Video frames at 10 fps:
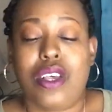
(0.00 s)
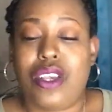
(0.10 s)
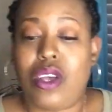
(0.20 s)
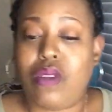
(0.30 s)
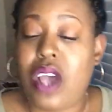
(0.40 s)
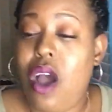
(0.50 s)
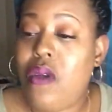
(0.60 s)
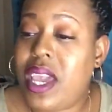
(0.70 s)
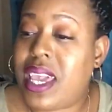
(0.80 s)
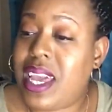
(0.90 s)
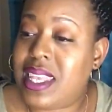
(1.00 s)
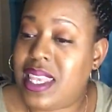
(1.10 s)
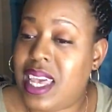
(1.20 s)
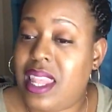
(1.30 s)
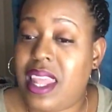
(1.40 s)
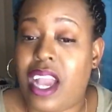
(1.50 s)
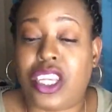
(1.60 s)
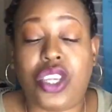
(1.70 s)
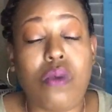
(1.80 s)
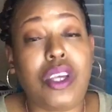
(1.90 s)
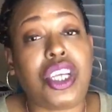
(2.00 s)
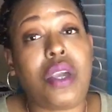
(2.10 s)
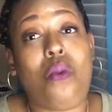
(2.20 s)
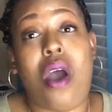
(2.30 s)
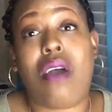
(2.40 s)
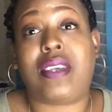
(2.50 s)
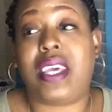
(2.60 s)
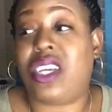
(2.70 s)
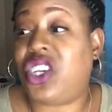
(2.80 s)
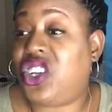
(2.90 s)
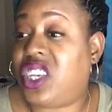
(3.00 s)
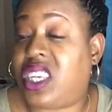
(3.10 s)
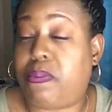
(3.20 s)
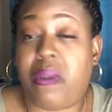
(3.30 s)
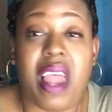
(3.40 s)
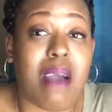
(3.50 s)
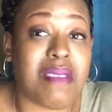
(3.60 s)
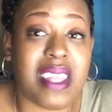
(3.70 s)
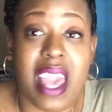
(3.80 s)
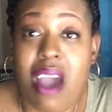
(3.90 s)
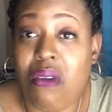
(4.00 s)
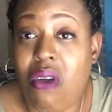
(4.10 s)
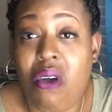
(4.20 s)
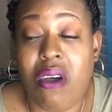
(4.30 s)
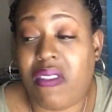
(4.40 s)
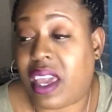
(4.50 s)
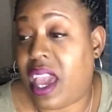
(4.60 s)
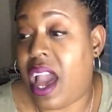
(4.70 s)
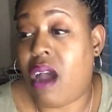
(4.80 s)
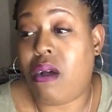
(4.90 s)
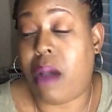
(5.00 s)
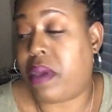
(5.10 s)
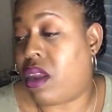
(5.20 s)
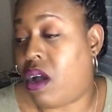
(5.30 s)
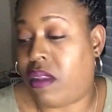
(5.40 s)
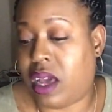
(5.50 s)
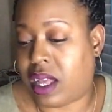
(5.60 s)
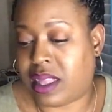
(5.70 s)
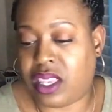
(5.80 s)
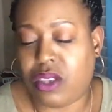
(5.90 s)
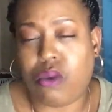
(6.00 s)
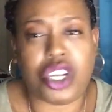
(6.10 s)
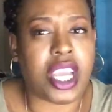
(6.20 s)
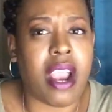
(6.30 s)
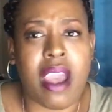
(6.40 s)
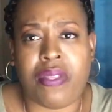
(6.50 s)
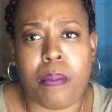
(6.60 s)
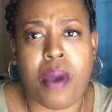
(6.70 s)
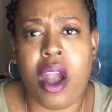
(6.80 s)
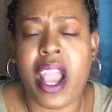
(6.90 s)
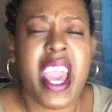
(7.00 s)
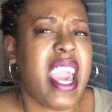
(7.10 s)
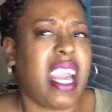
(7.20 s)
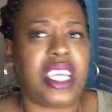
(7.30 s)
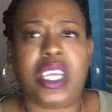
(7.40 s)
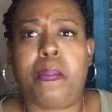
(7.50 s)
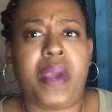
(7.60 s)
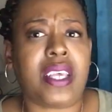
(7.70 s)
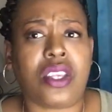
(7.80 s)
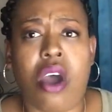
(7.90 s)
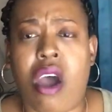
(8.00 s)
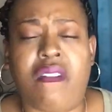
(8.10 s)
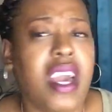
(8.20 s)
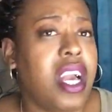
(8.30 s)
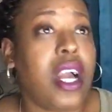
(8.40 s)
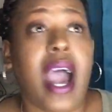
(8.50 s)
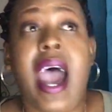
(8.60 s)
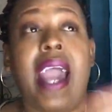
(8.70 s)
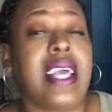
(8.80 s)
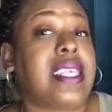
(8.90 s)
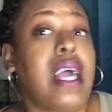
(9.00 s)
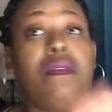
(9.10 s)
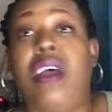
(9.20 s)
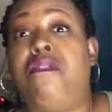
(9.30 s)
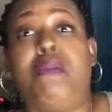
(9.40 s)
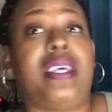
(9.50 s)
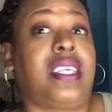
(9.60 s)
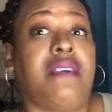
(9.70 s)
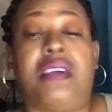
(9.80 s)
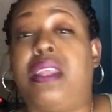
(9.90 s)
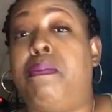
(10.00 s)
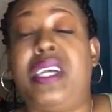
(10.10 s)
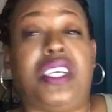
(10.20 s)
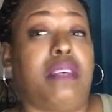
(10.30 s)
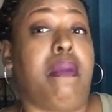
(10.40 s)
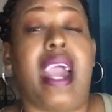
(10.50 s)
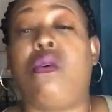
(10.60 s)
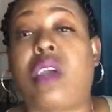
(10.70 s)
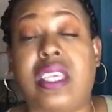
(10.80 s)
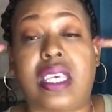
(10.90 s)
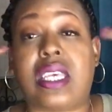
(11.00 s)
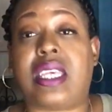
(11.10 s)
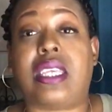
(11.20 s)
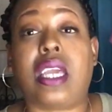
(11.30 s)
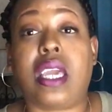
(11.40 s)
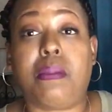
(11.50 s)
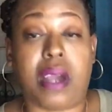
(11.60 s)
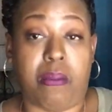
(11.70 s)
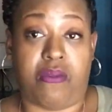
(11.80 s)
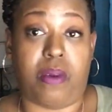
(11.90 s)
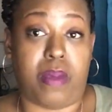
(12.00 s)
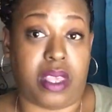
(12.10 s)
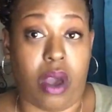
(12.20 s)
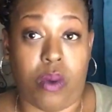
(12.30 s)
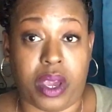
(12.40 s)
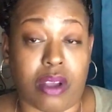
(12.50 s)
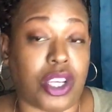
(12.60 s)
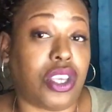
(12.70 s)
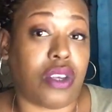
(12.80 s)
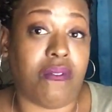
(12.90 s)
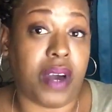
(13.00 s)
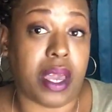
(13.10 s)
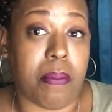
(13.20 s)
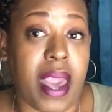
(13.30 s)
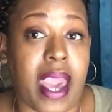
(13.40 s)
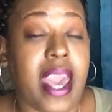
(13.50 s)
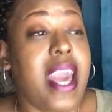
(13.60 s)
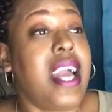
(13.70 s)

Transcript: So Tony gets in there. As soon as she walks in, she just plops down on the cow, I mean, on the this little chair at the bar, and she pissed off. Highest level of pissivity. The bitch is mad. You can see steam coming from this whole ear. She's so fucking mad.